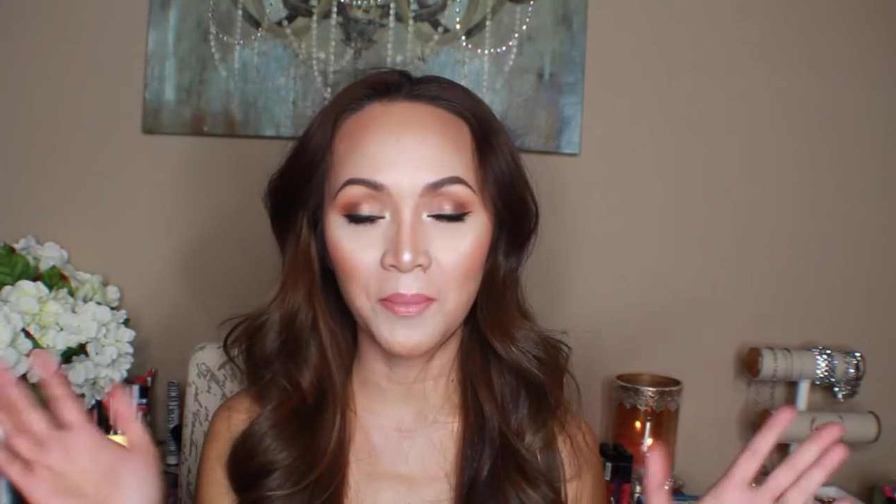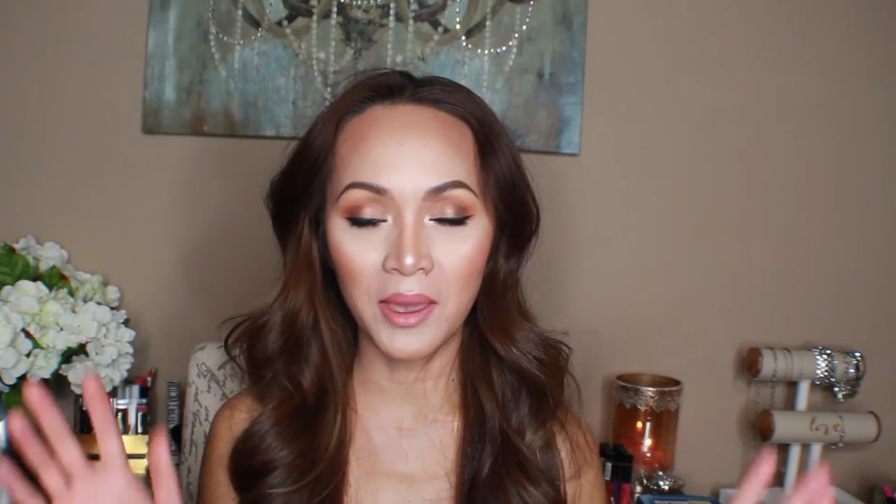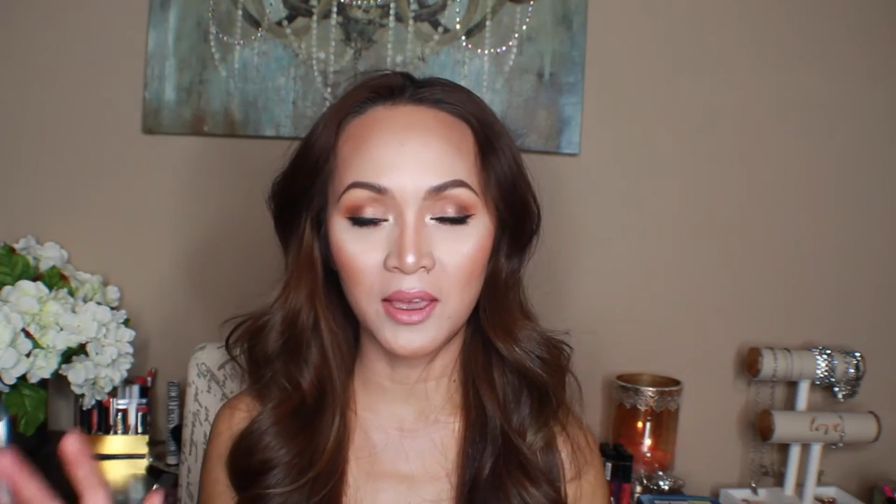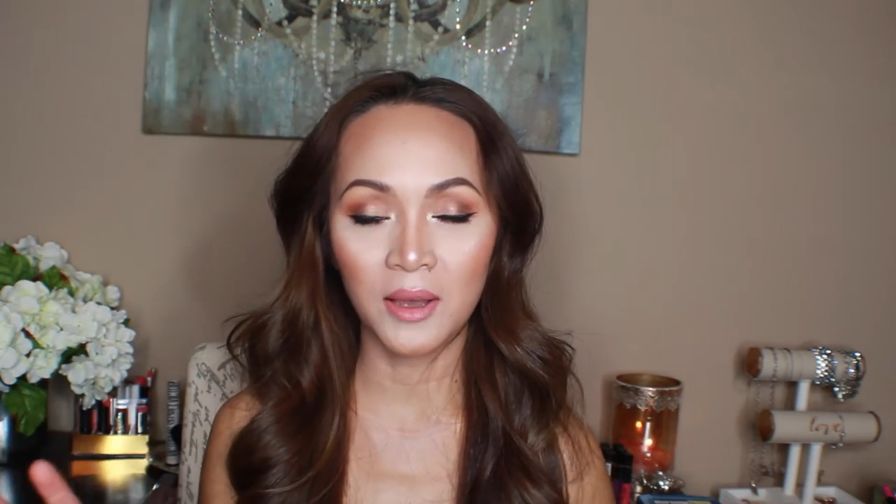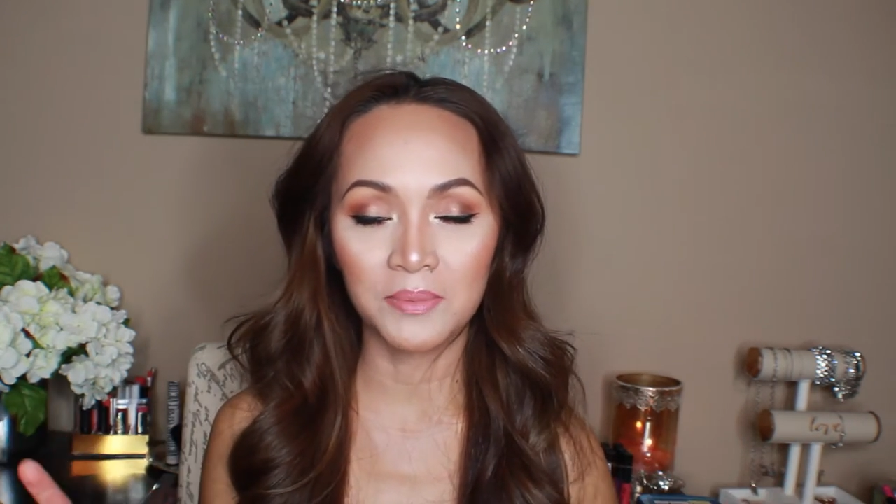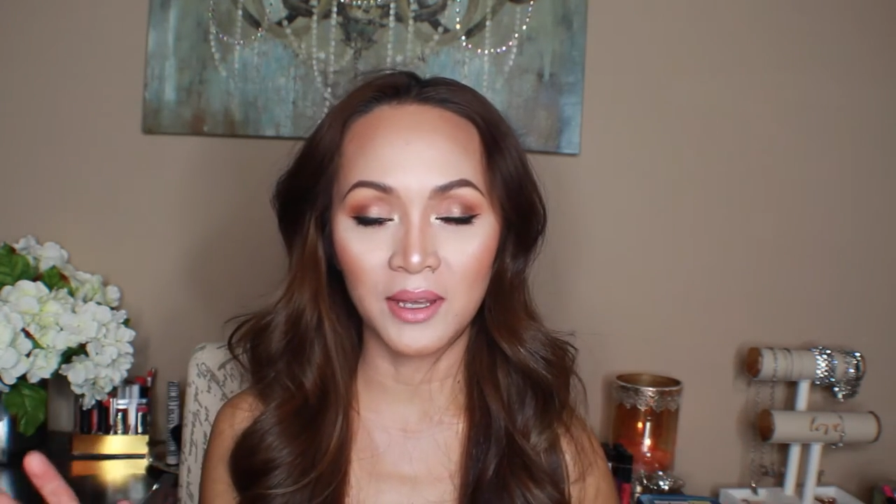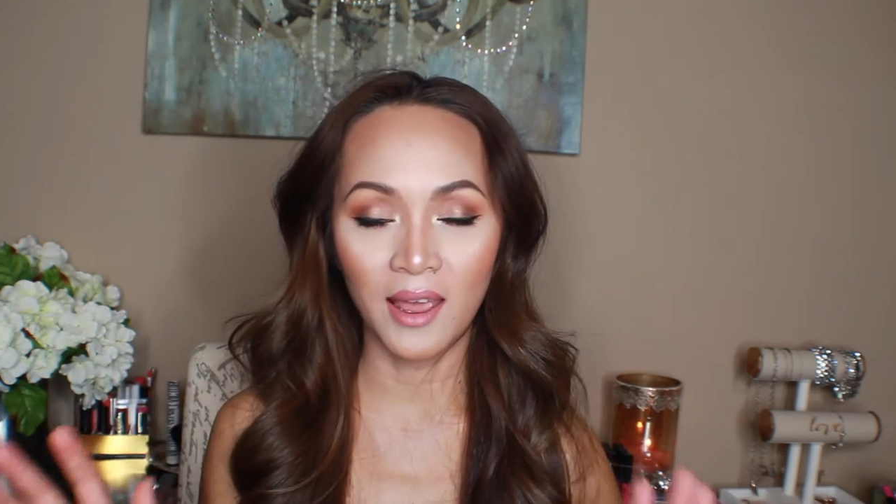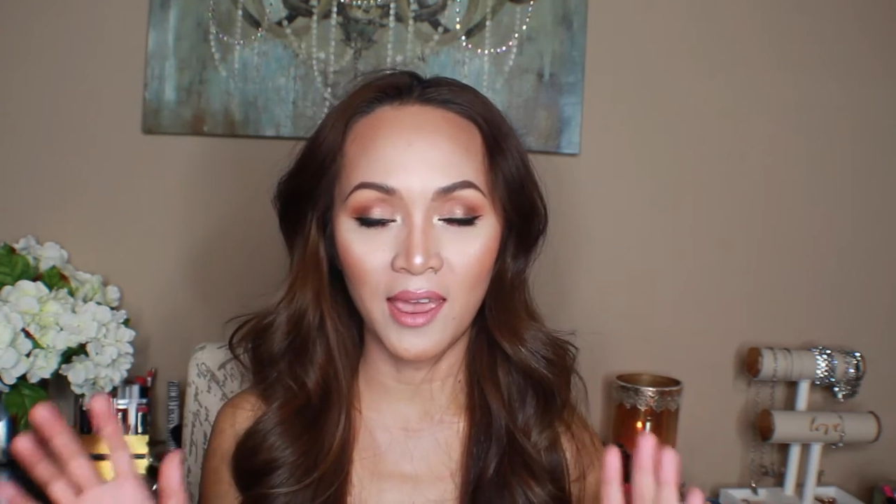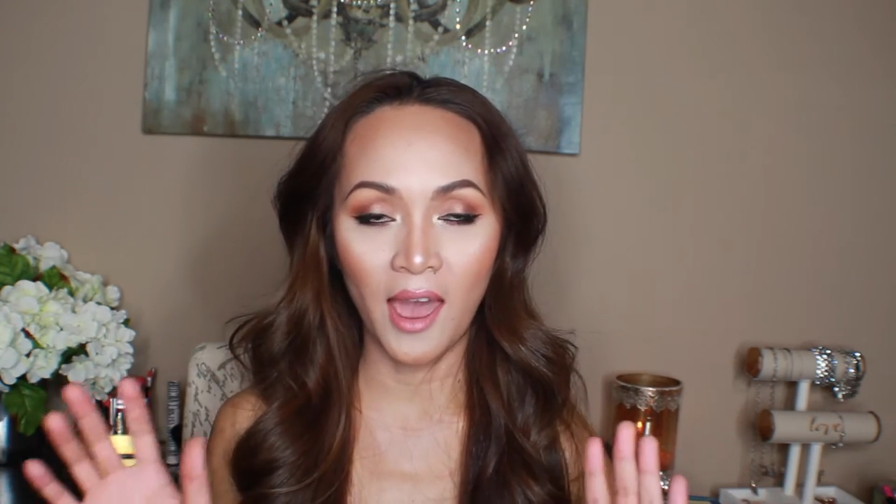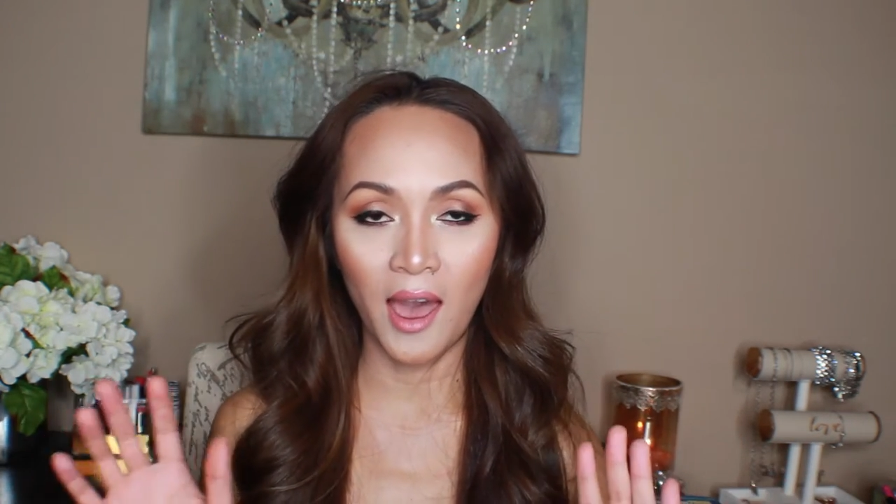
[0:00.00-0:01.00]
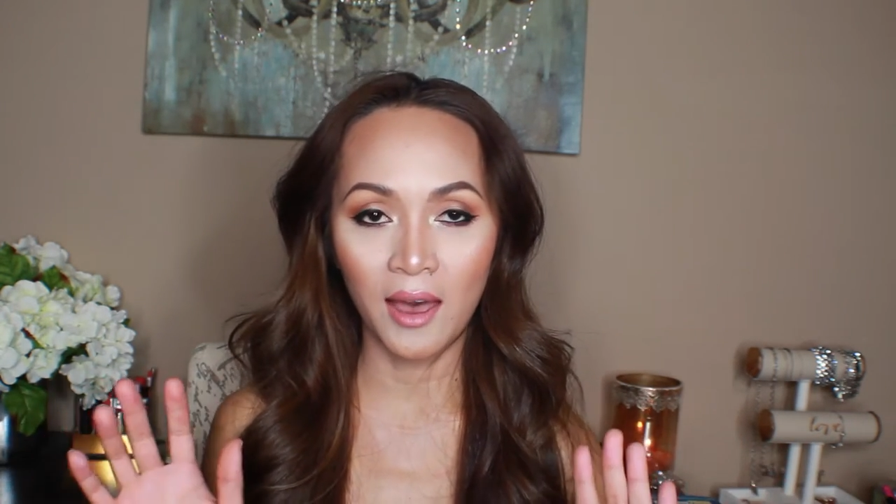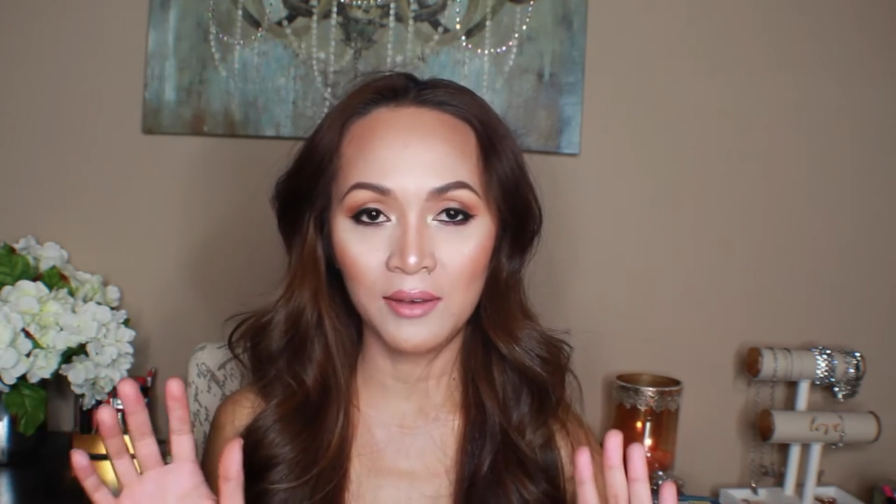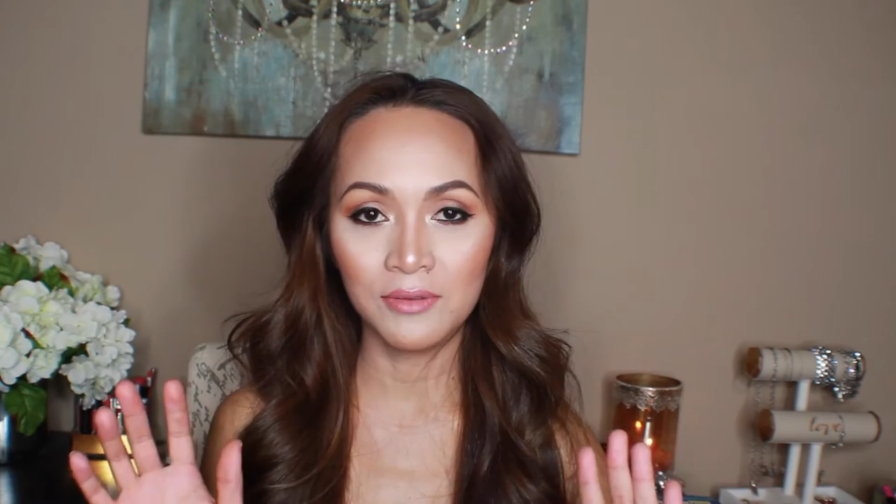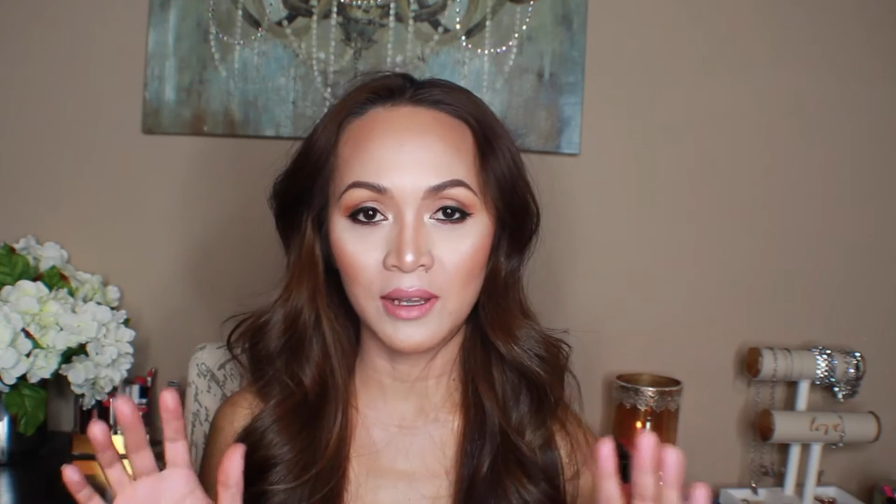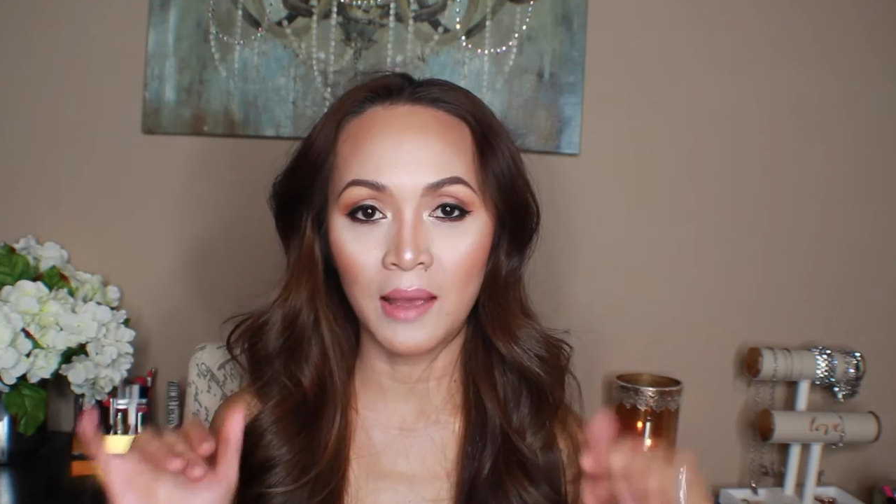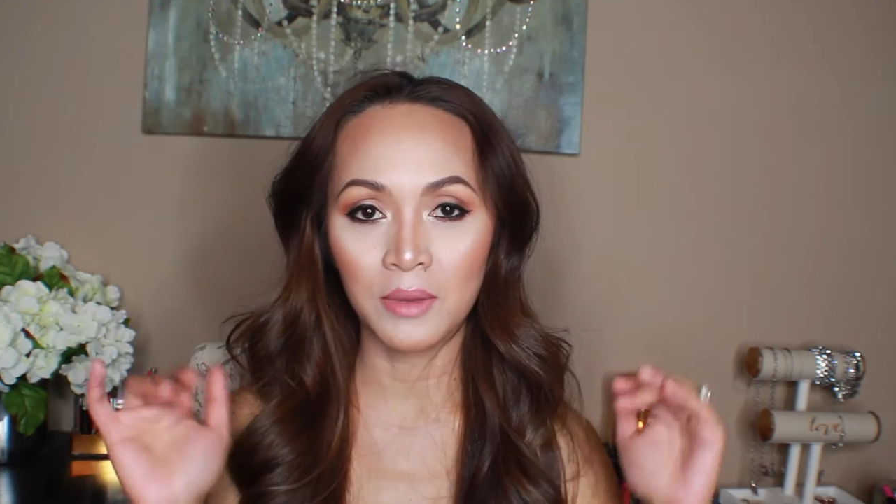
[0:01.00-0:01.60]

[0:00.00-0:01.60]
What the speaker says: makeup that I have that